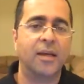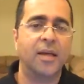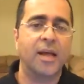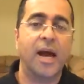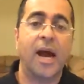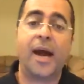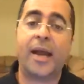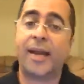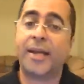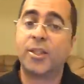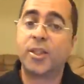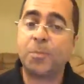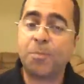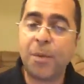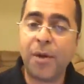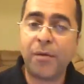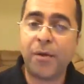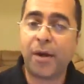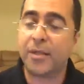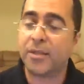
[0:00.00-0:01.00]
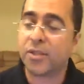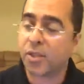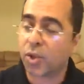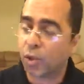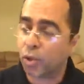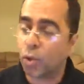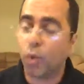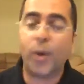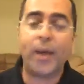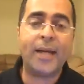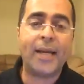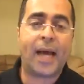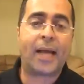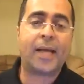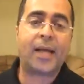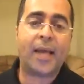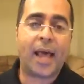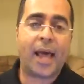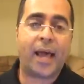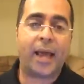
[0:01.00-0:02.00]
had experience doing
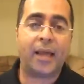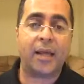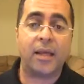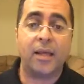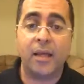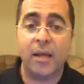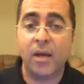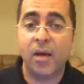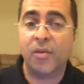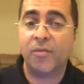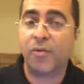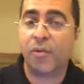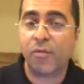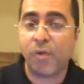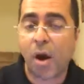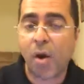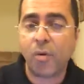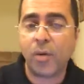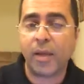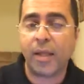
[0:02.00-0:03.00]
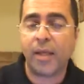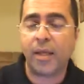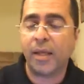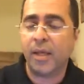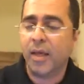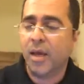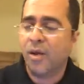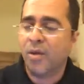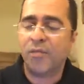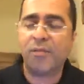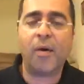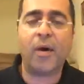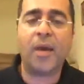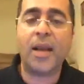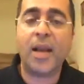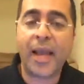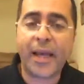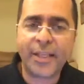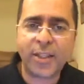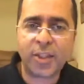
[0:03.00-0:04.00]
that lie for Rowley for
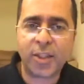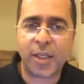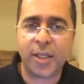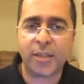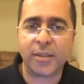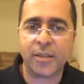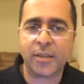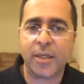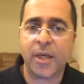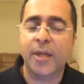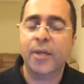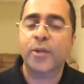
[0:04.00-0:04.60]
elections